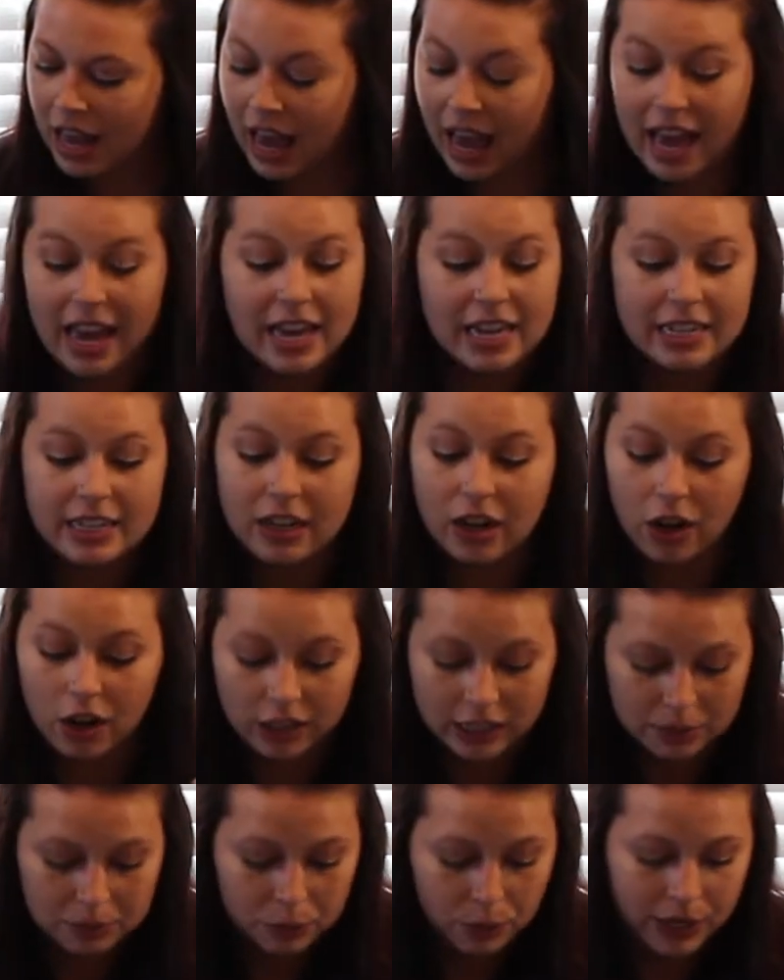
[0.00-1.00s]
And
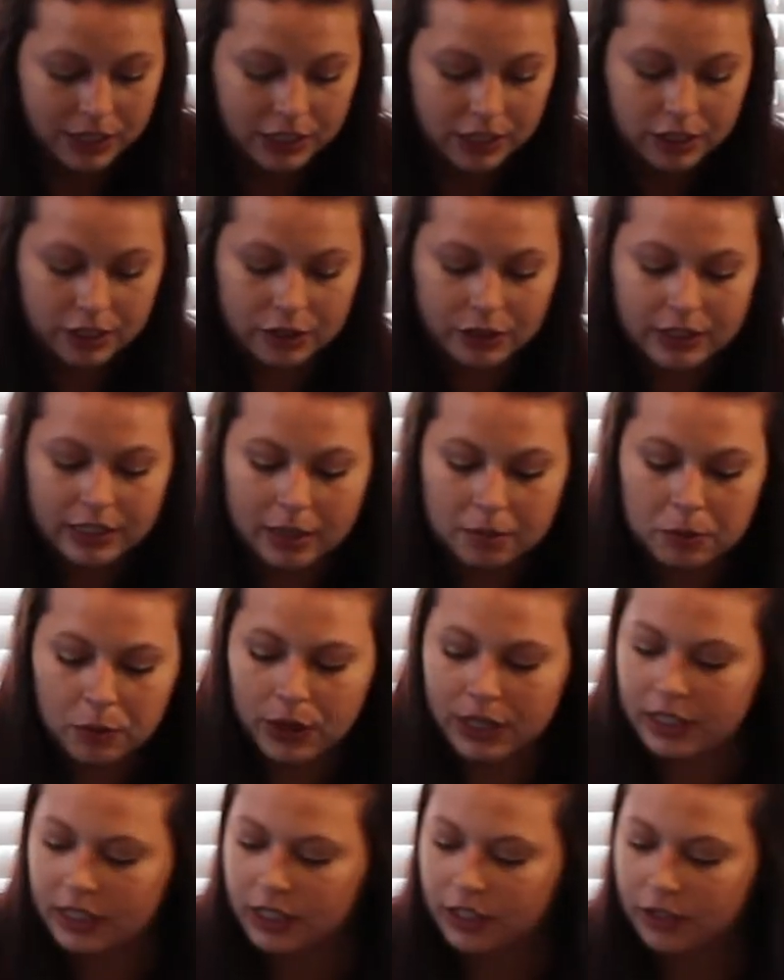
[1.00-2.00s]
all I'm going to do is I'm
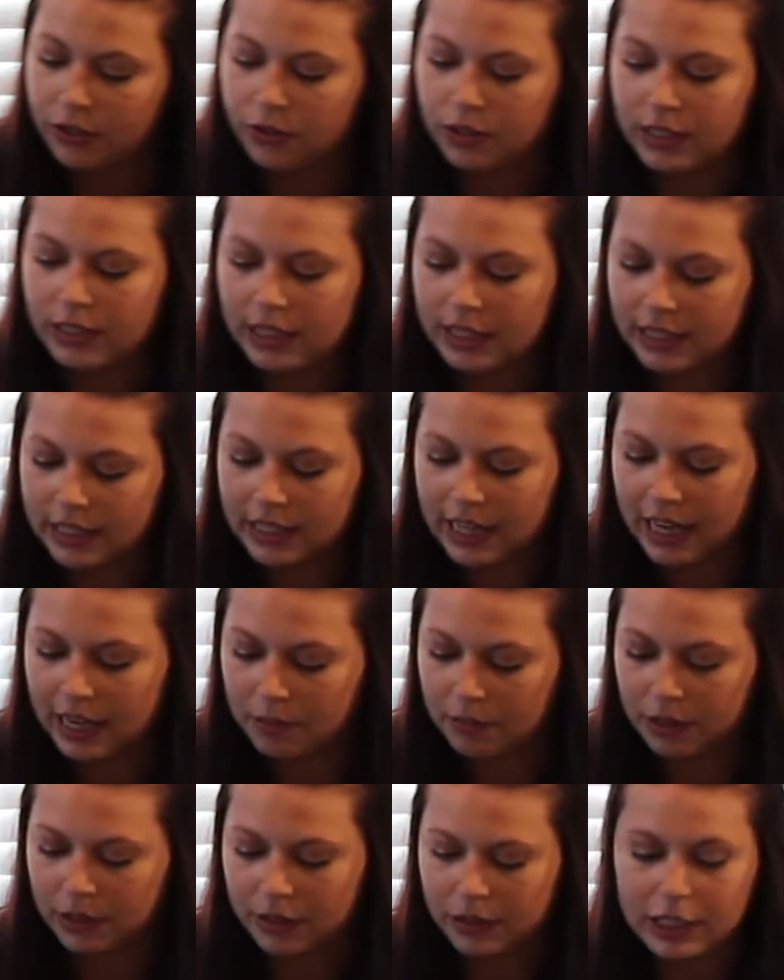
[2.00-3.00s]
going to use this
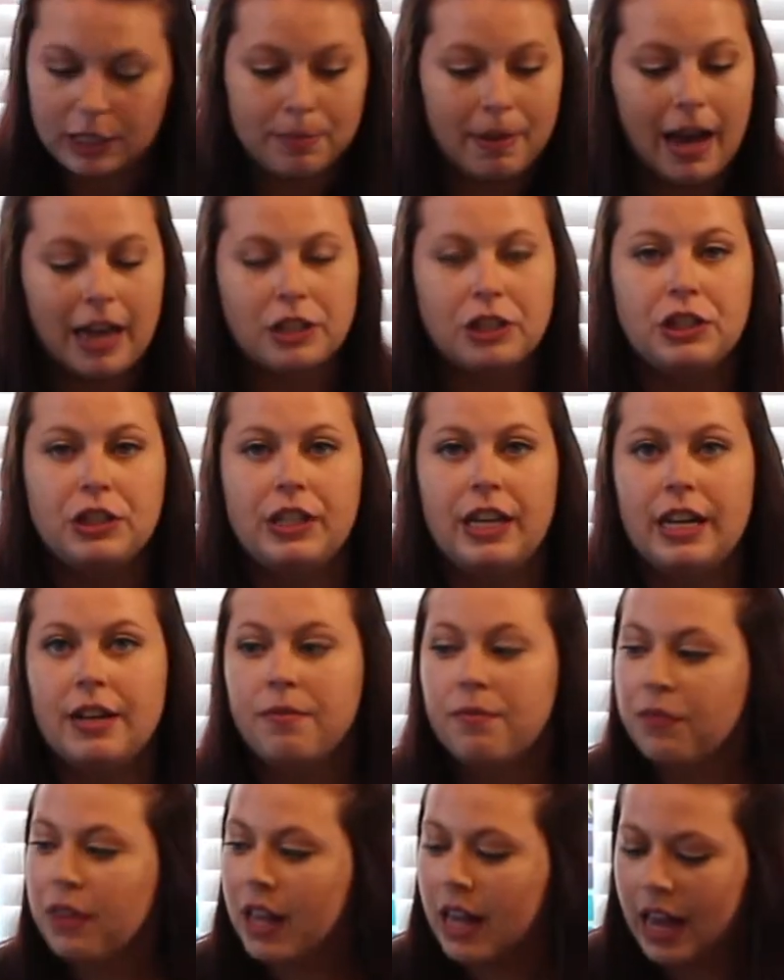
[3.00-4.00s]
same little
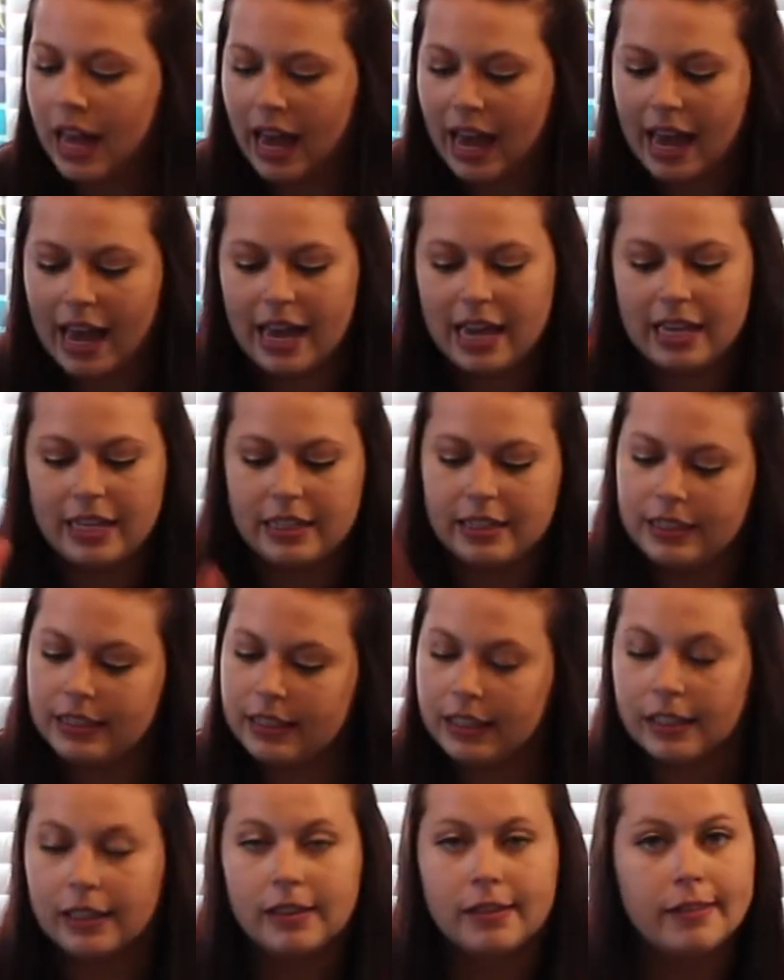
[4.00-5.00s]
spatula
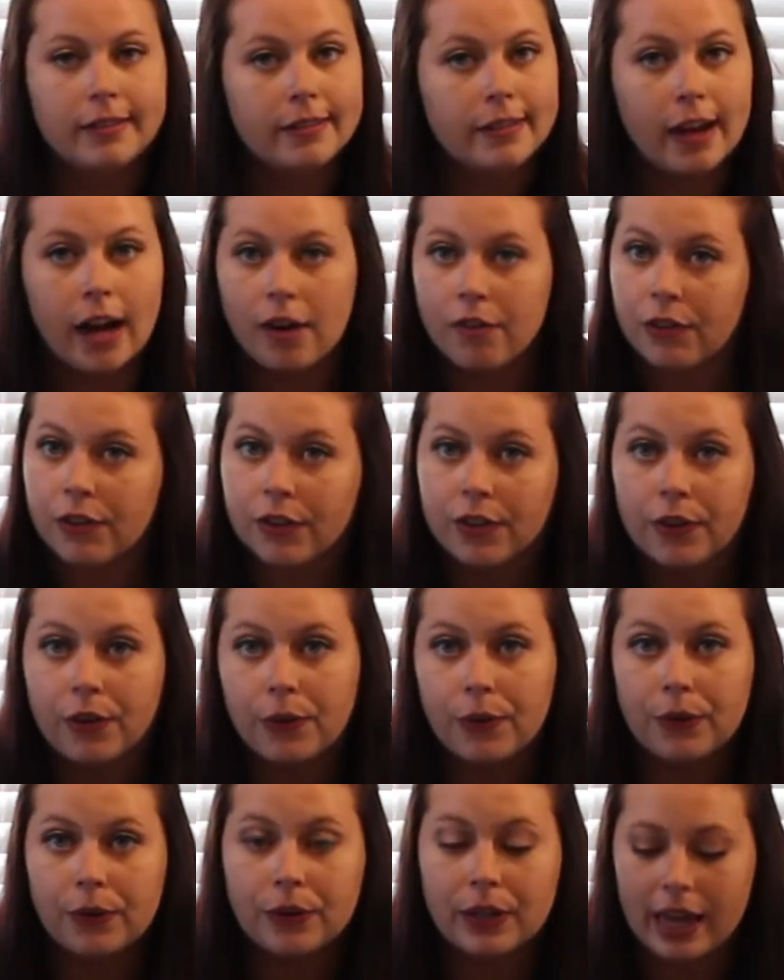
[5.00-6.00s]
and cover the
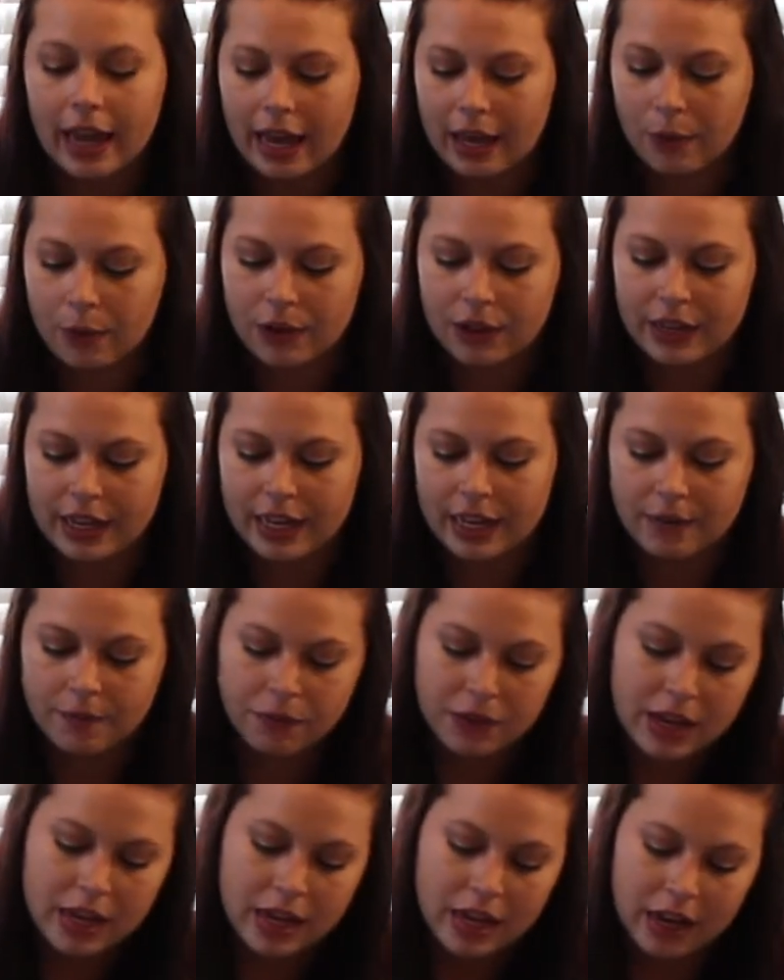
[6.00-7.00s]
whole cake with it.